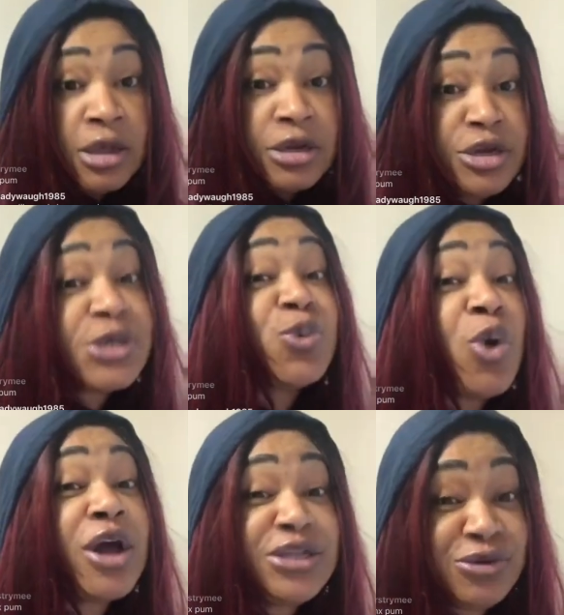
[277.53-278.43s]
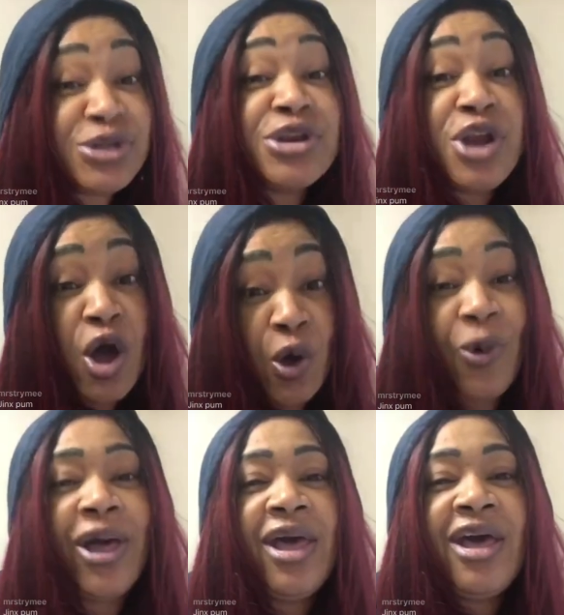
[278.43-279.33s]
just want you to
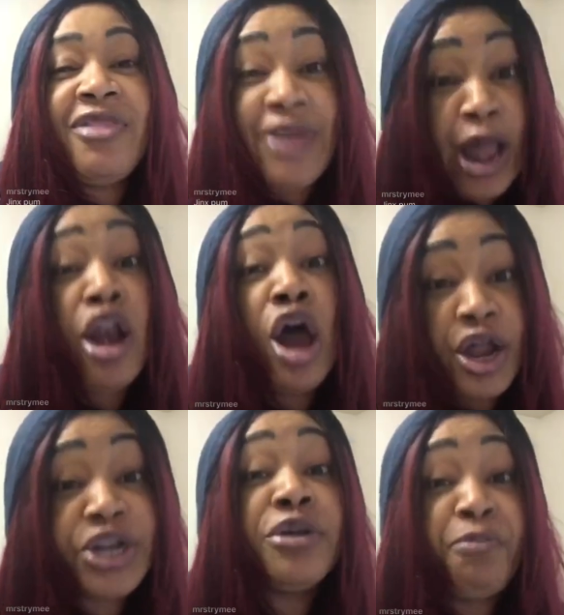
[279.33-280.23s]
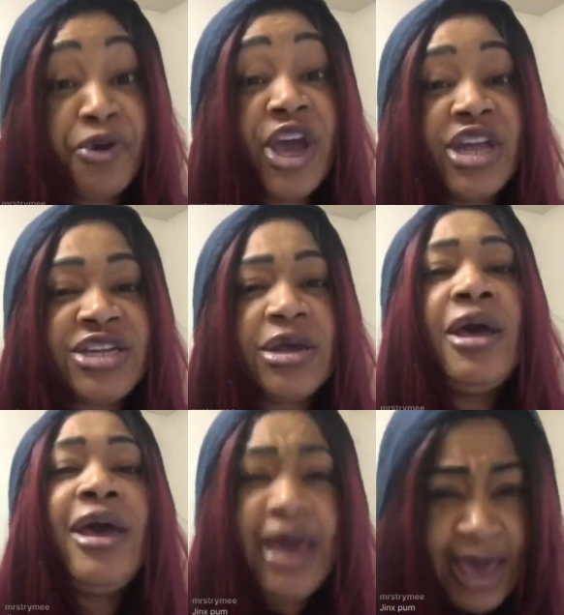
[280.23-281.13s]
know that London Bridge
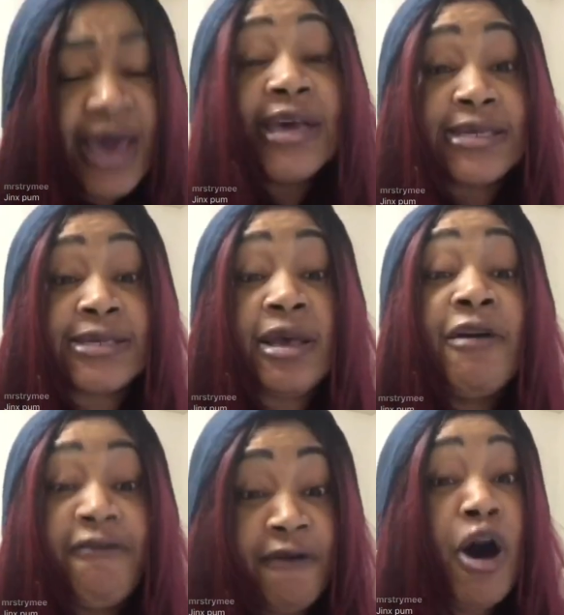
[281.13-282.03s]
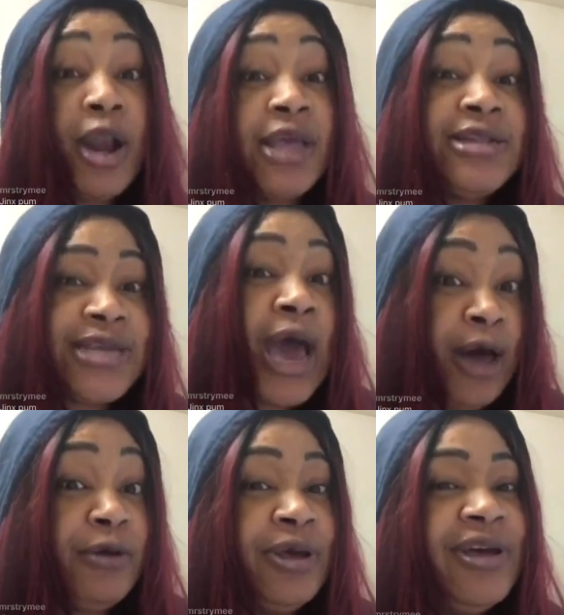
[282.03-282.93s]
is falling
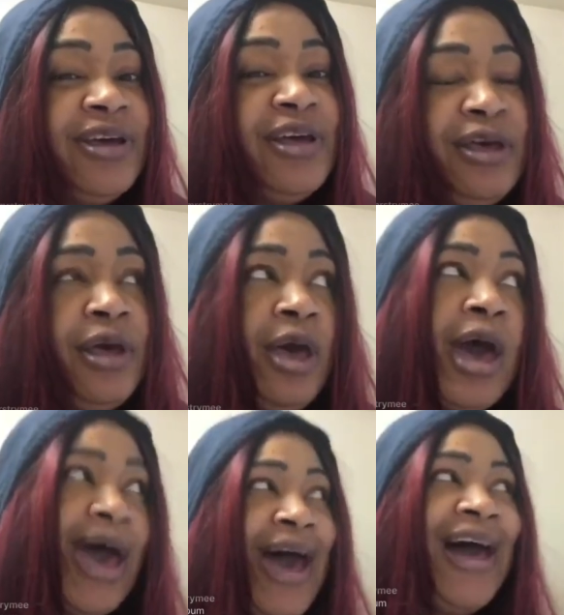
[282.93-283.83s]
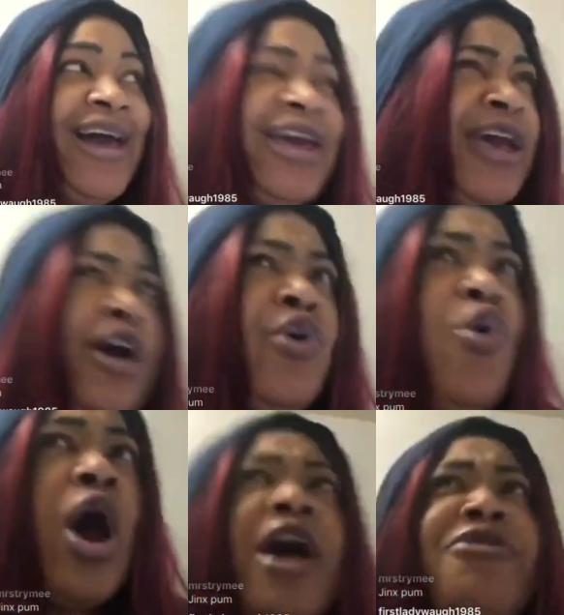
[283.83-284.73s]
down. Who
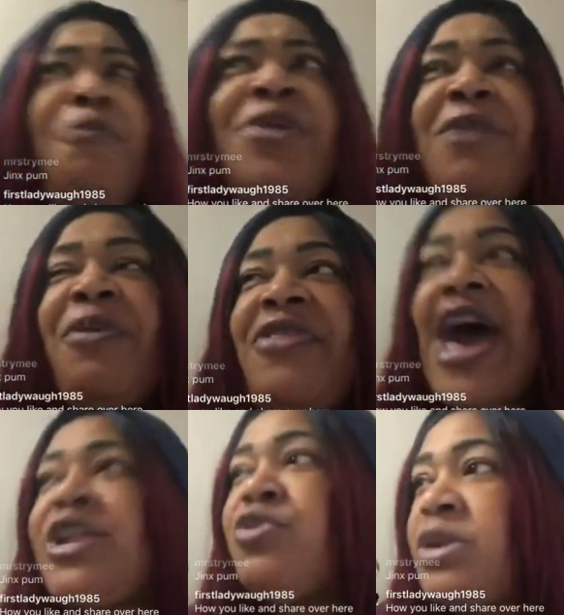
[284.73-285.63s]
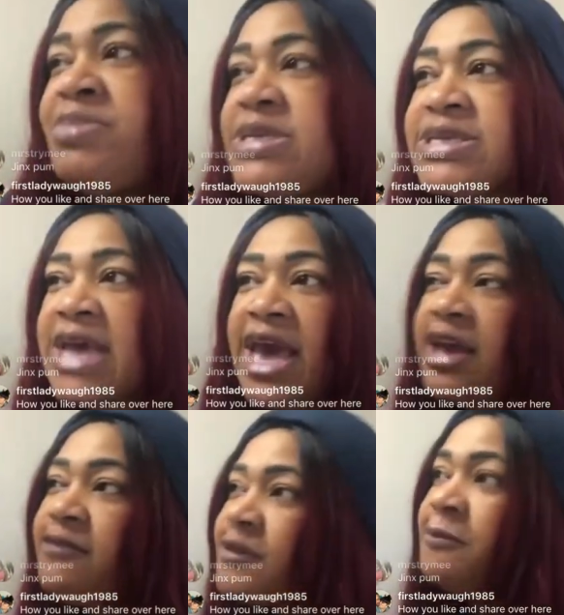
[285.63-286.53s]
are the people that will be saved?